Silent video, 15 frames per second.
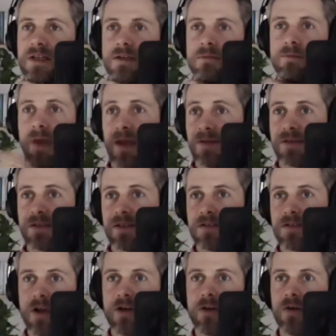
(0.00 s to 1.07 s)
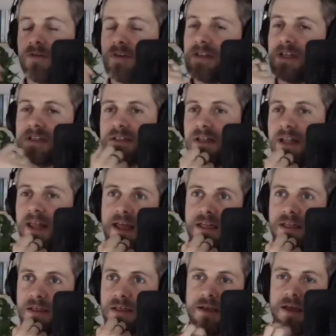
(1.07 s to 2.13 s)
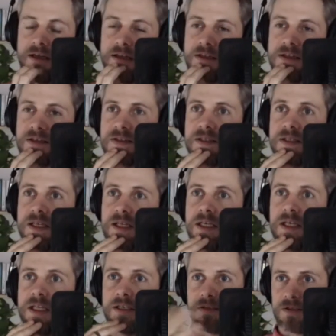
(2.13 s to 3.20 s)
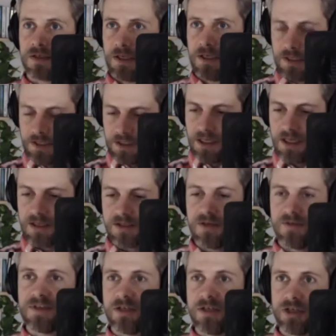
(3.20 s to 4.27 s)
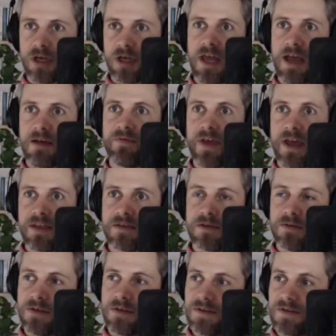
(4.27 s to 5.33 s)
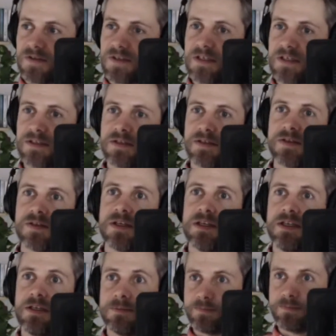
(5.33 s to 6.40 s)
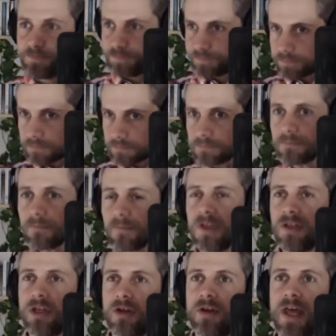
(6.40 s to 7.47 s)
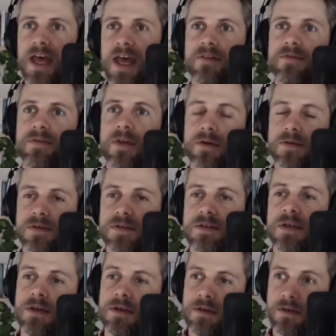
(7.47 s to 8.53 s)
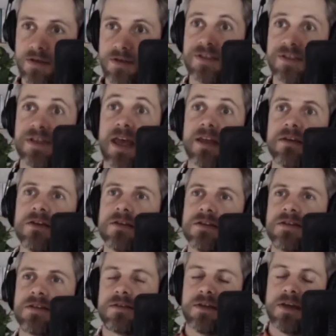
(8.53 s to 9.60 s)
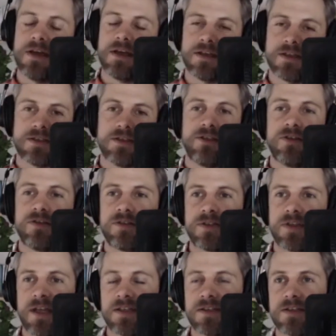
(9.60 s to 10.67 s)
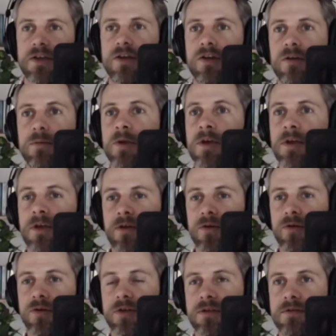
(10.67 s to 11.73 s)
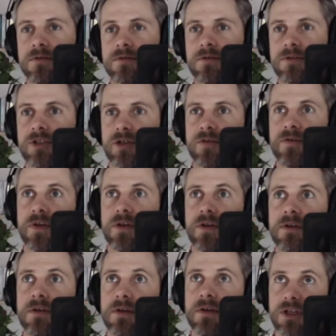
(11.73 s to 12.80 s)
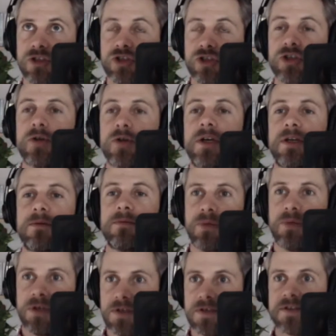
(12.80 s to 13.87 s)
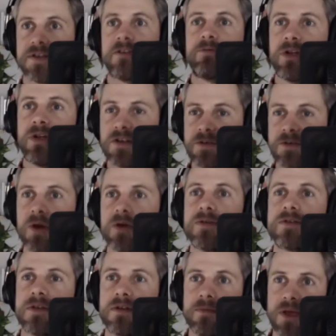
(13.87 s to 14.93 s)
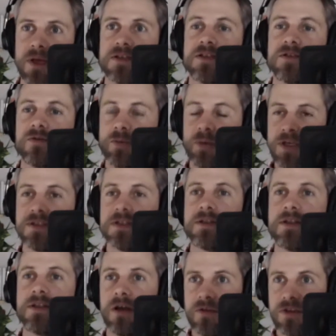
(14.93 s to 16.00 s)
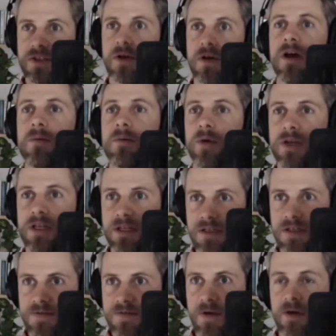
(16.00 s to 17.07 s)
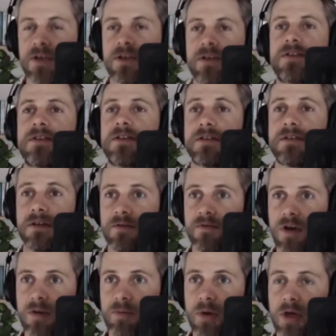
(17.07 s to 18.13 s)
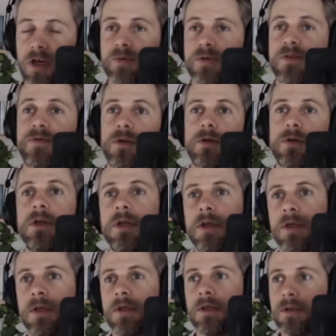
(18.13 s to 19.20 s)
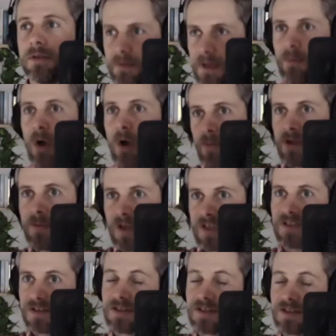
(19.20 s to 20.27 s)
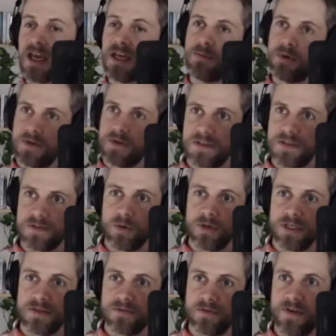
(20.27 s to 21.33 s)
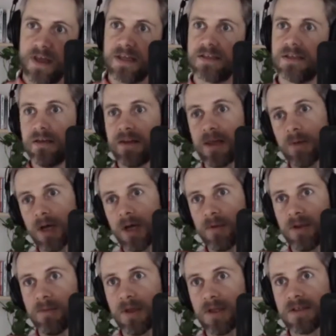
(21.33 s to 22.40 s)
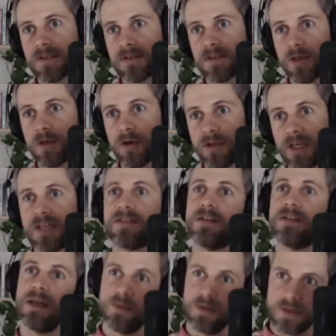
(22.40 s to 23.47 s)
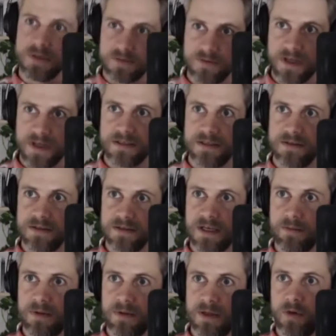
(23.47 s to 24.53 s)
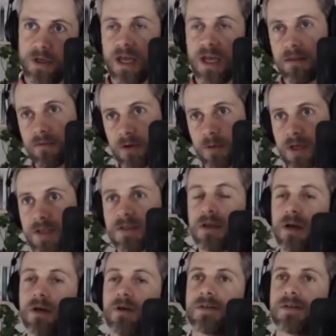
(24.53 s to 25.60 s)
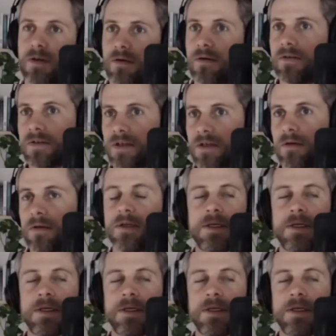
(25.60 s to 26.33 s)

and bounces straight off. It doesn't land, and it doesn't sink. And as you've said, you don't have that sort of consistency. You don't have those sanders, to use that term, who can sort of intuit, because they've been exposed to the message repeatedly over time, when it is very consistent and very purposeful, that might be the message today, but this is what it's reflecting. And that might be the message that we got yesterday, but it's reflecting the same thing we had 3 weeks ago, and so on and so